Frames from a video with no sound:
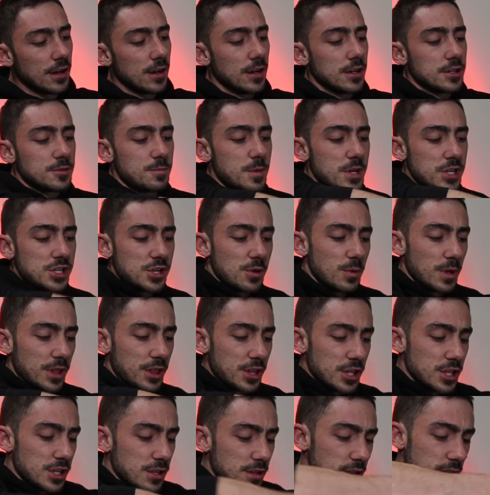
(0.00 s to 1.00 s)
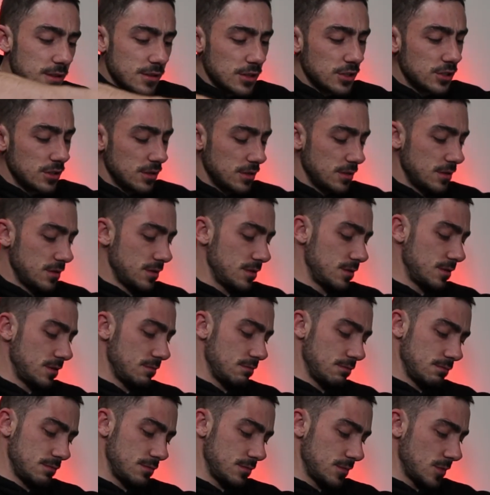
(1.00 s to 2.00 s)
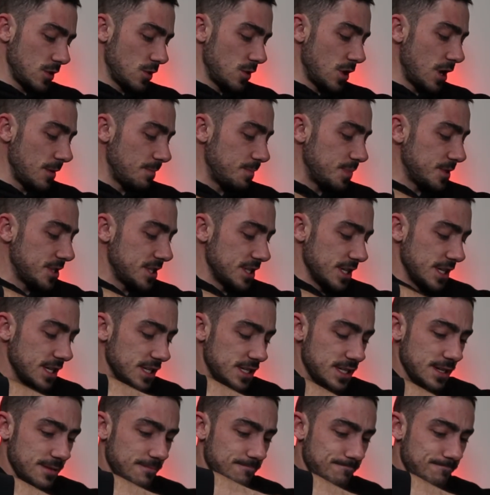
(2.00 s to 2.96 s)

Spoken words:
especially with the, whoopsies,